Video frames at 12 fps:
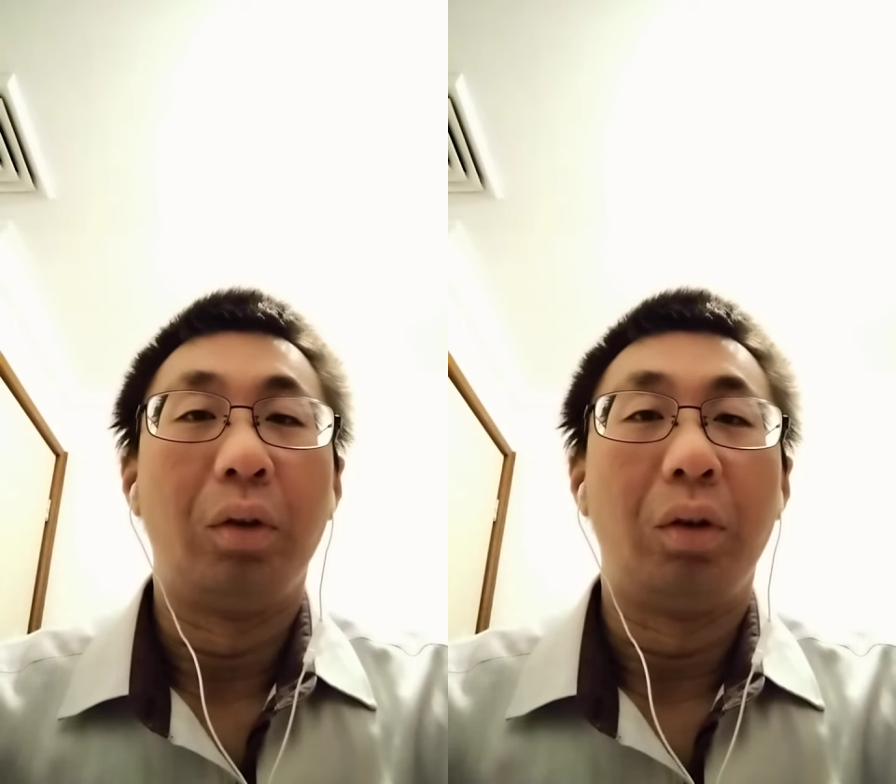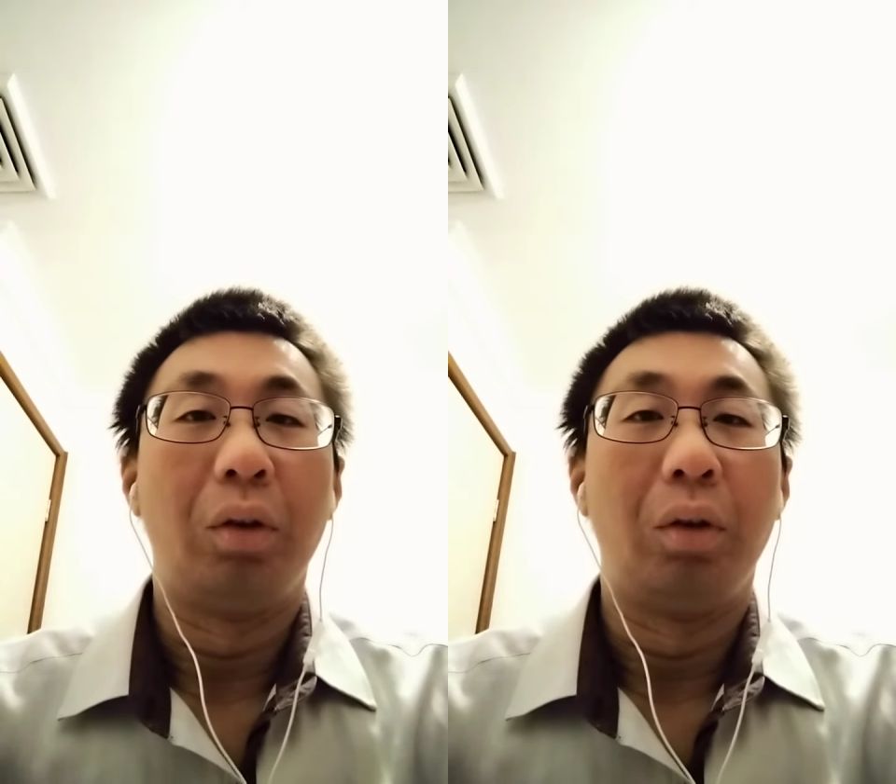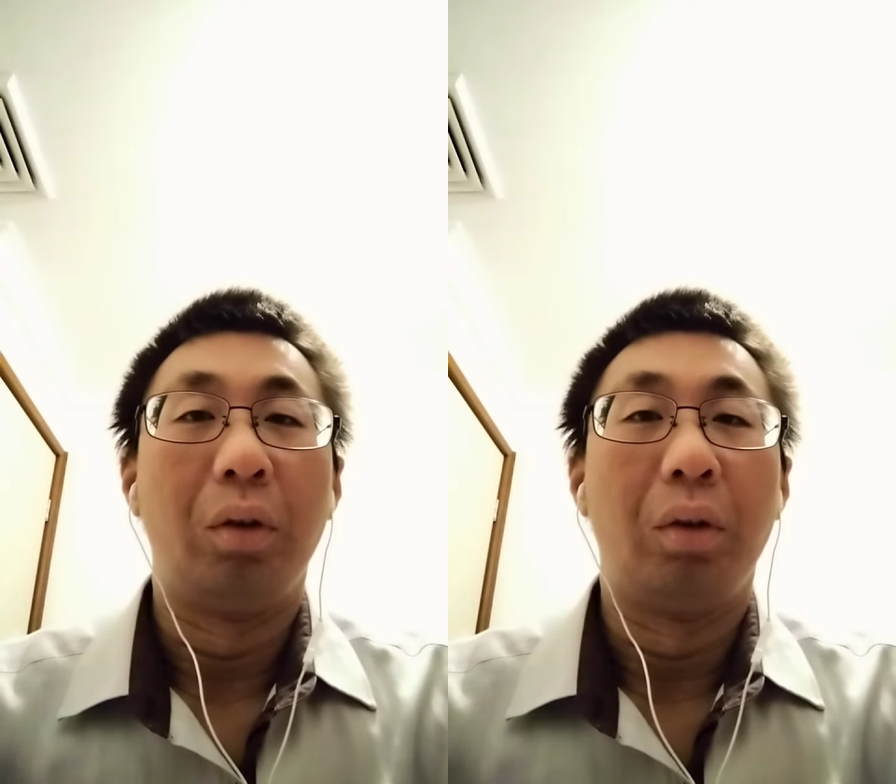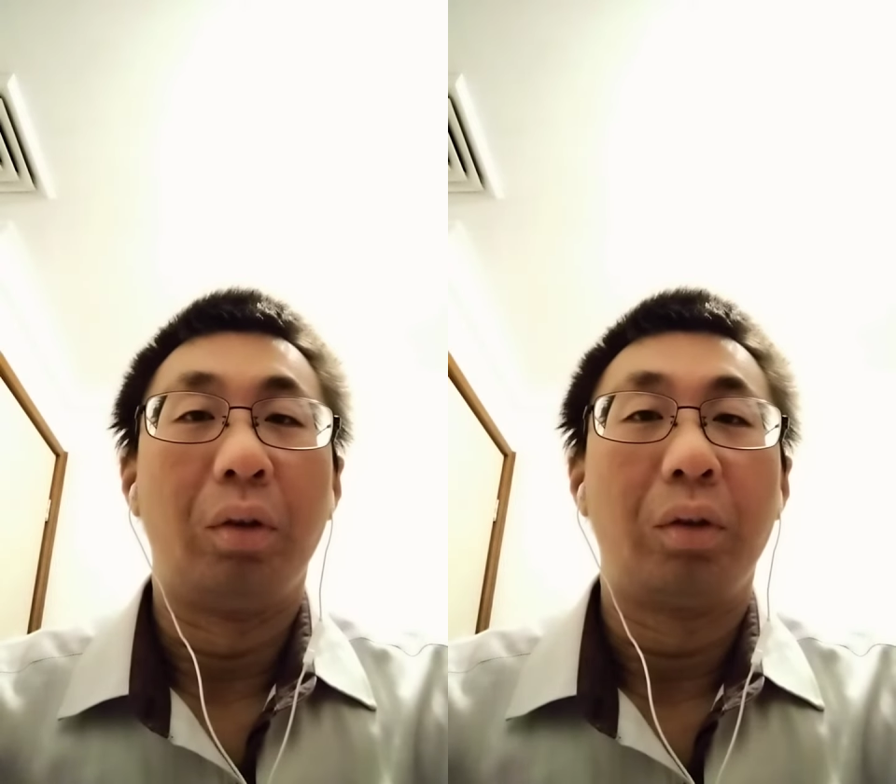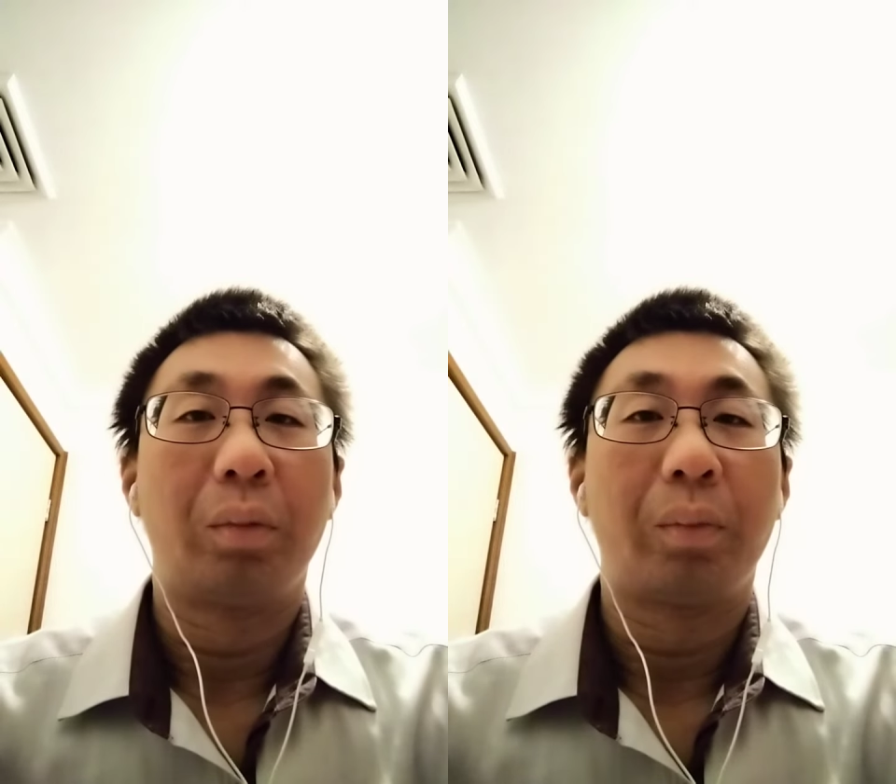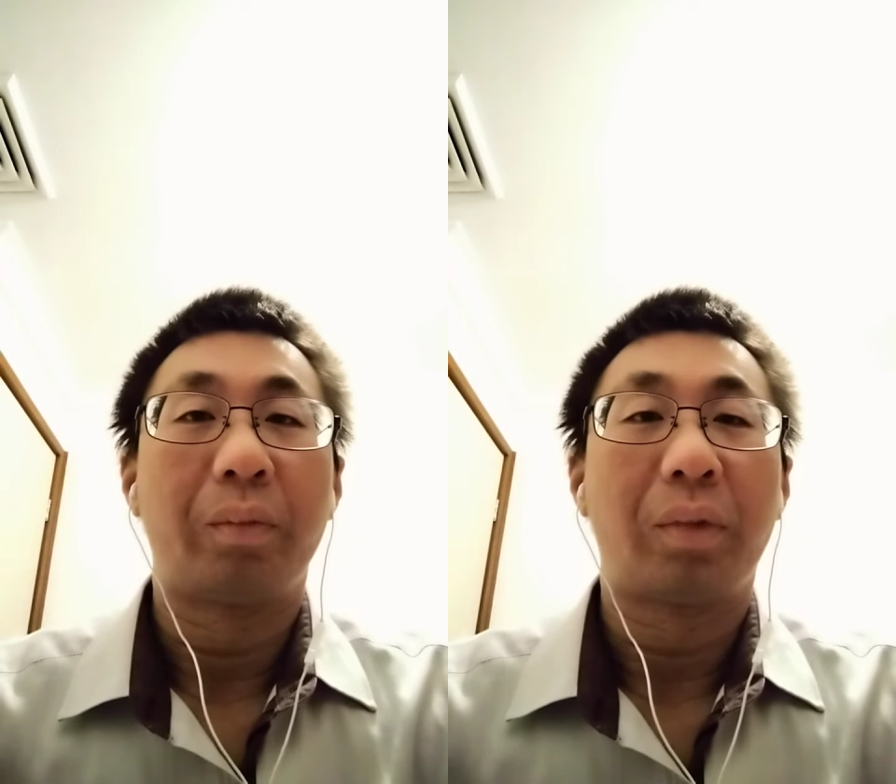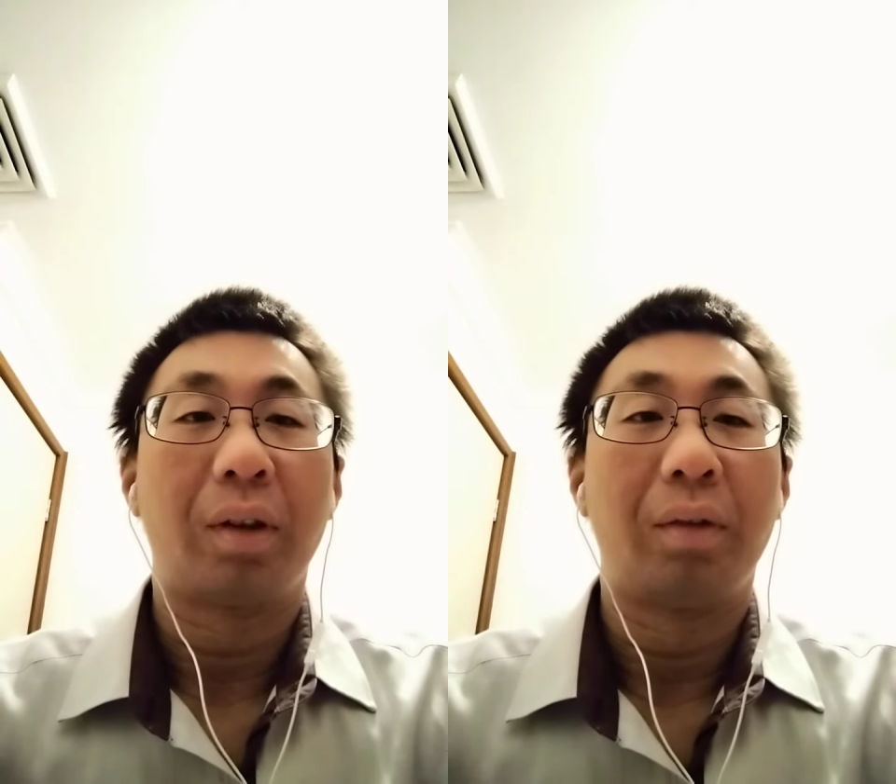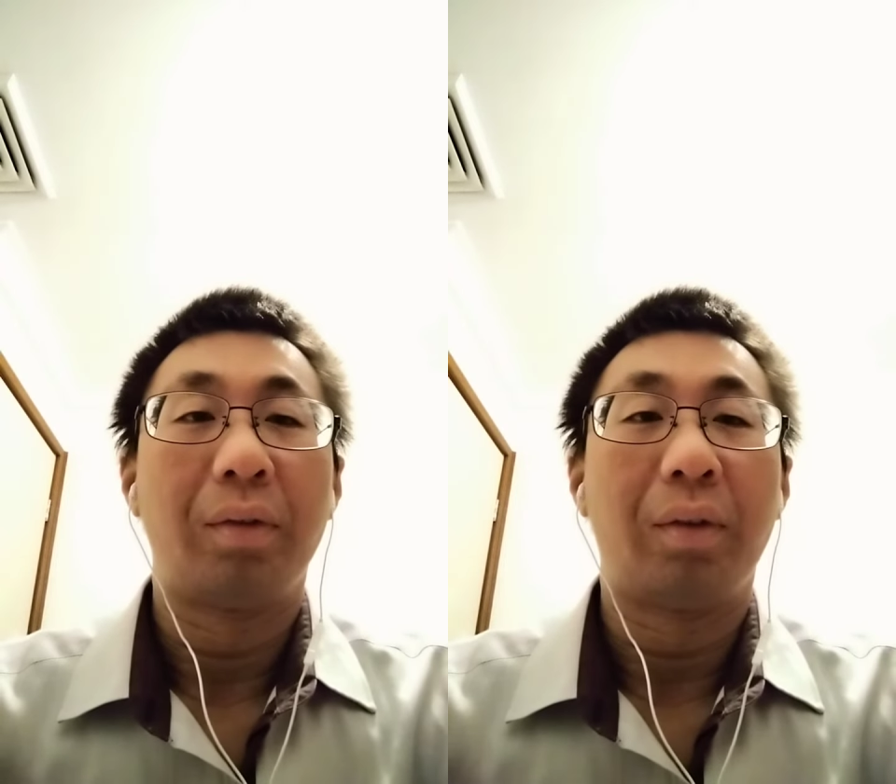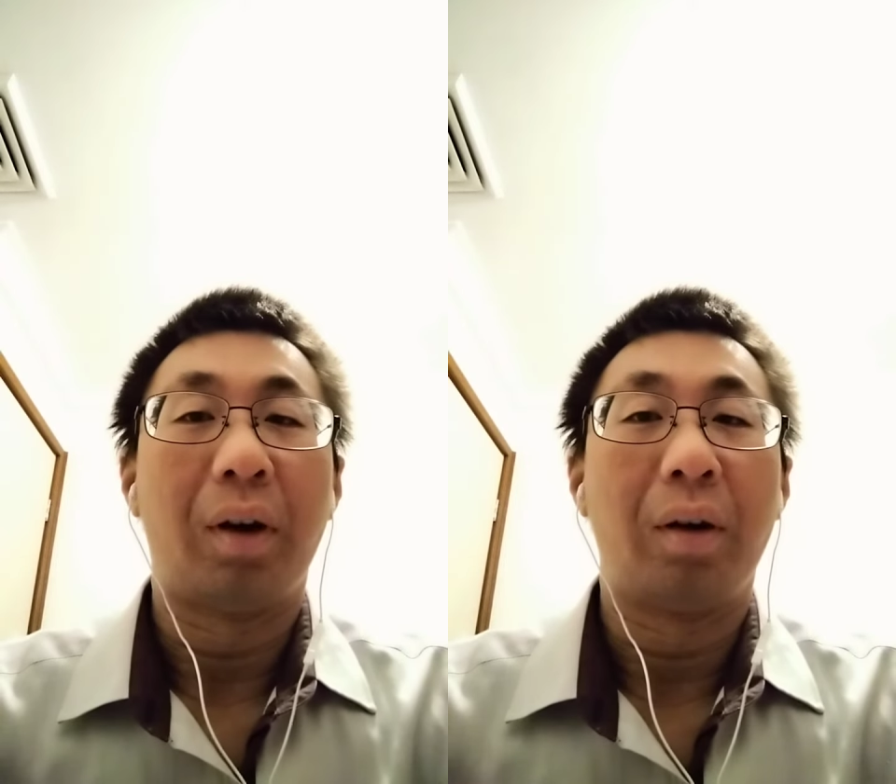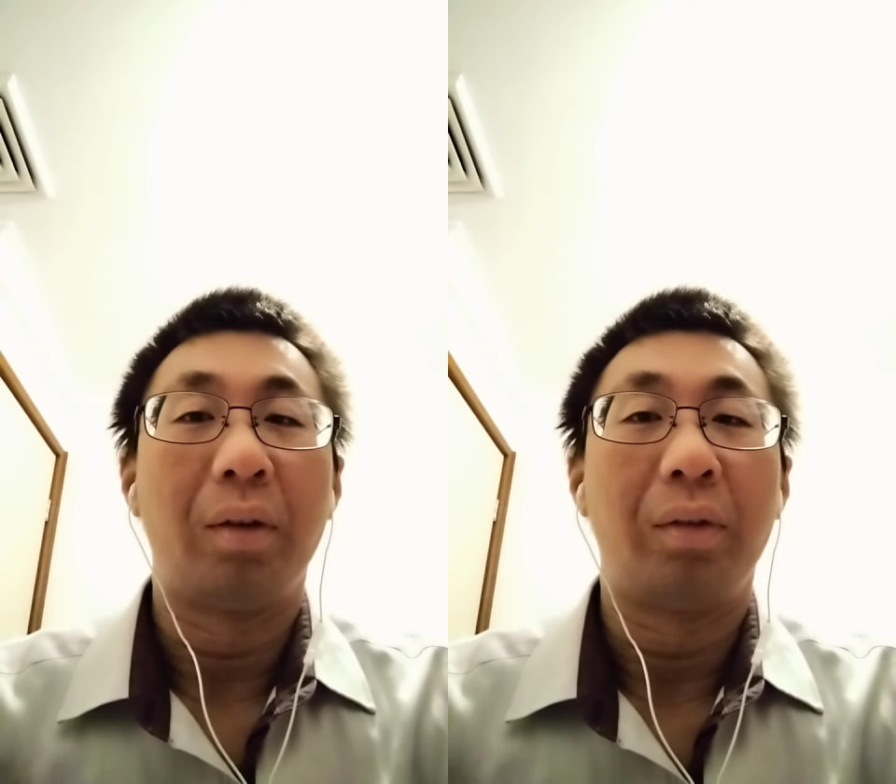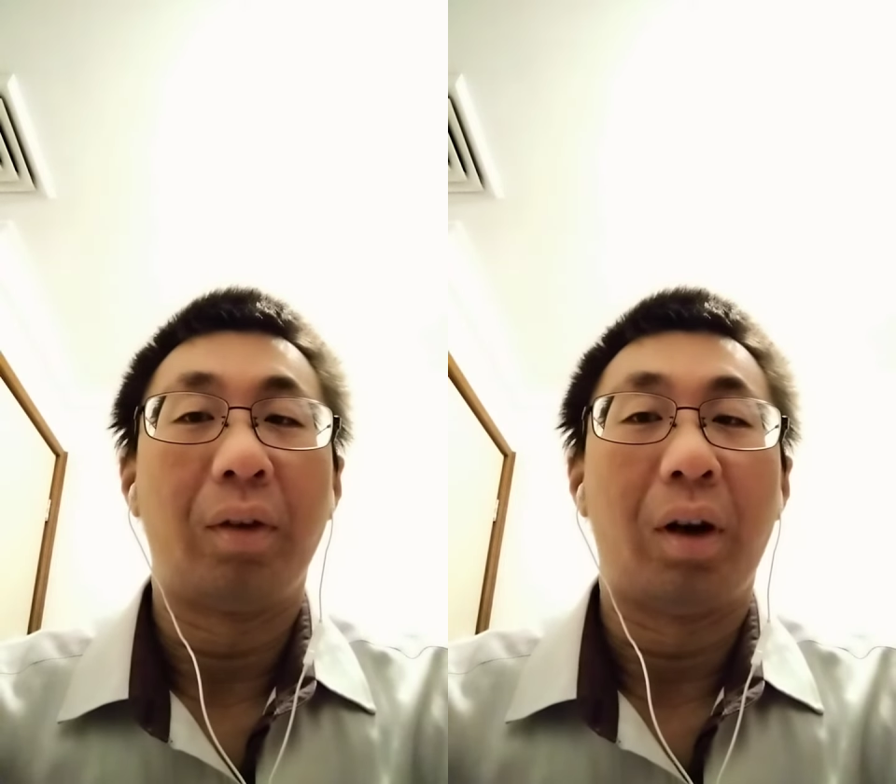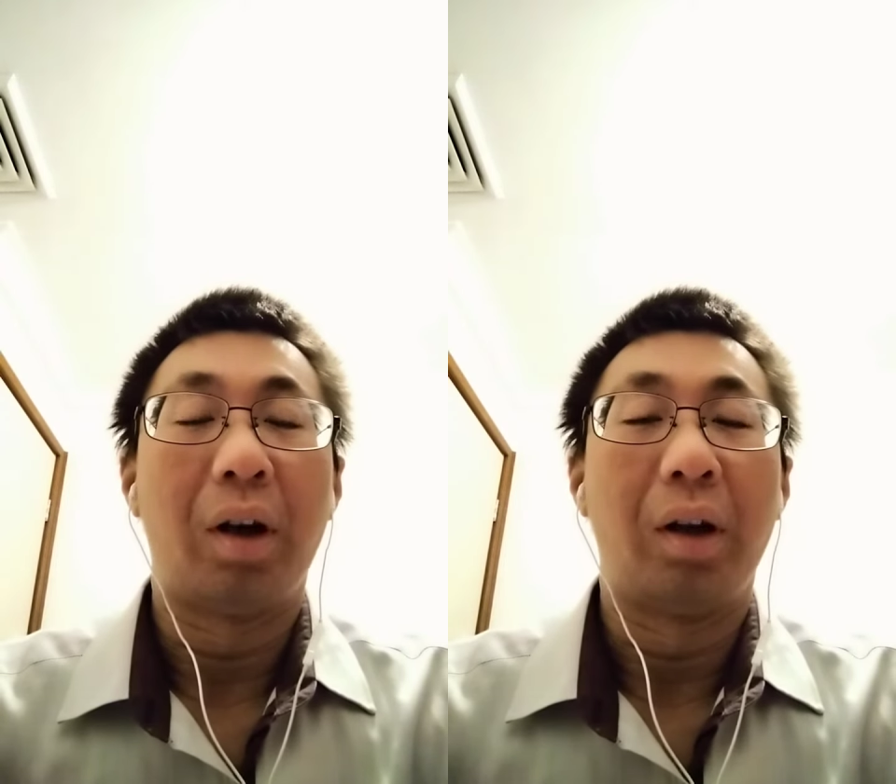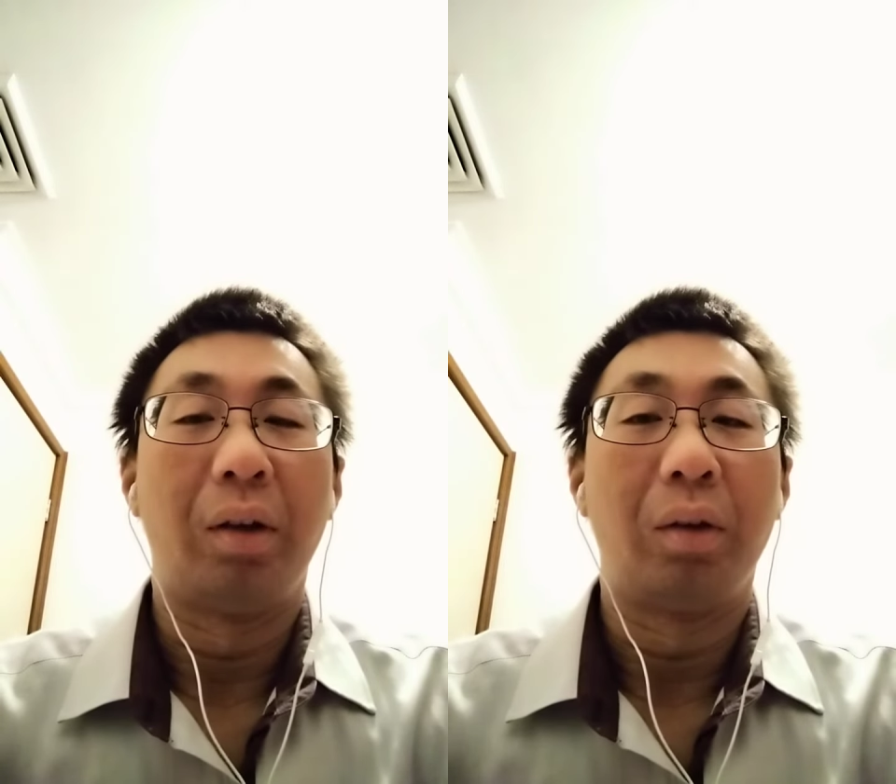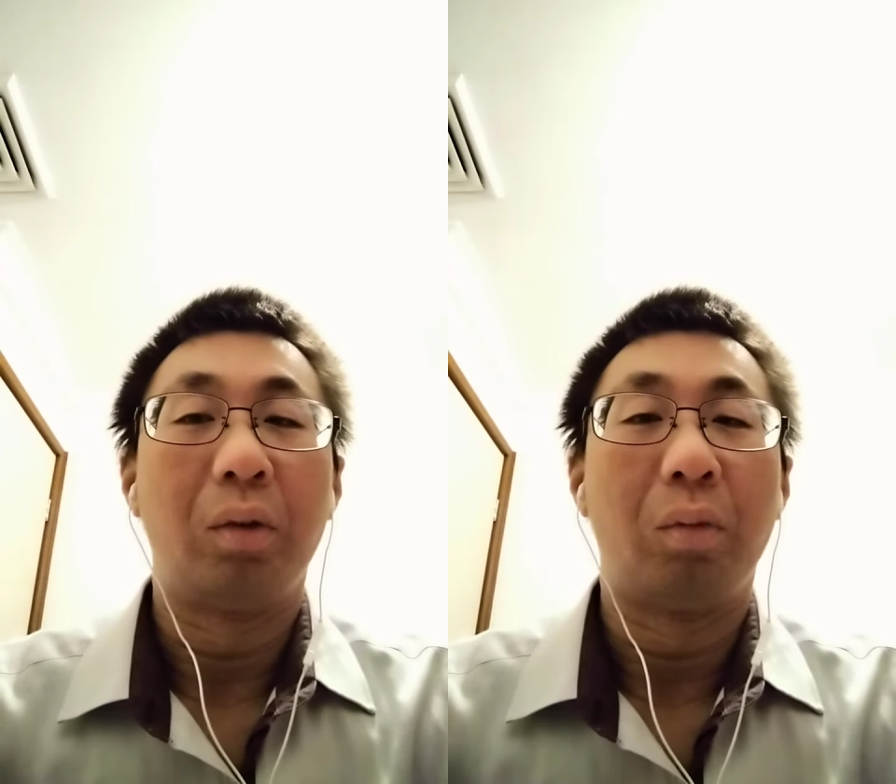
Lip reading: to find